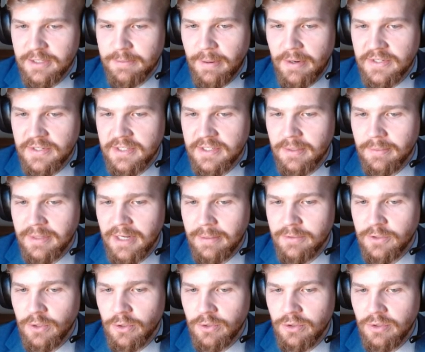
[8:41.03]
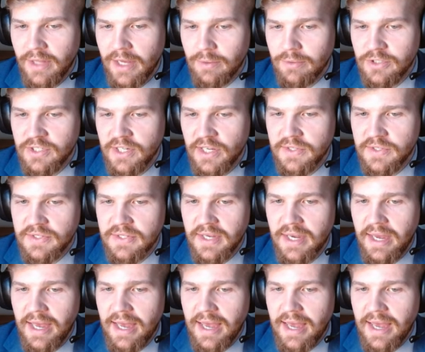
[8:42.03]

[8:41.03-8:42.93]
Spouses sometimes don't do language tests.